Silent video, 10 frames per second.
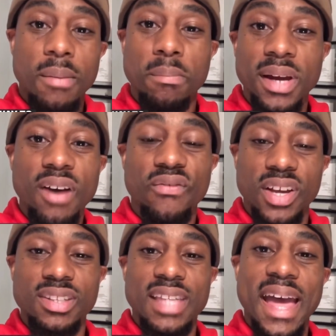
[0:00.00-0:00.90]
big
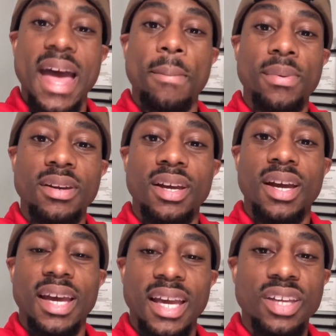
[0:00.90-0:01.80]
events that happen
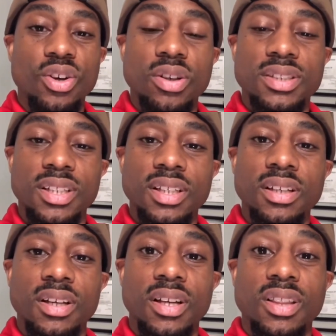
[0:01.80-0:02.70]
in your
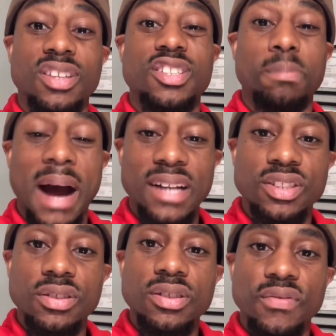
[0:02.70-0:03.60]
city, the
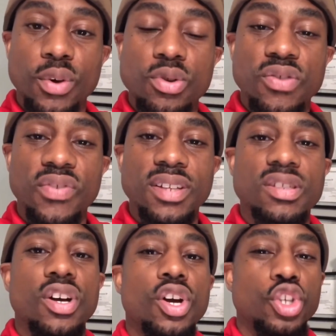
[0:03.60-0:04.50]
sponsors of those events
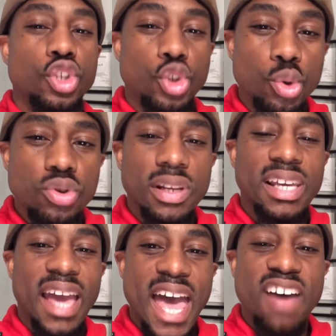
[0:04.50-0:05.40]

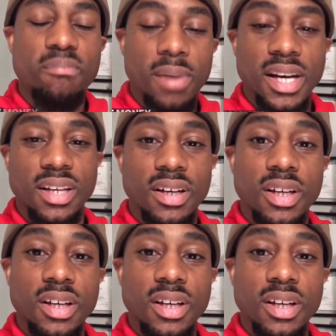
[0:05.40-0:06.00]
usually have money.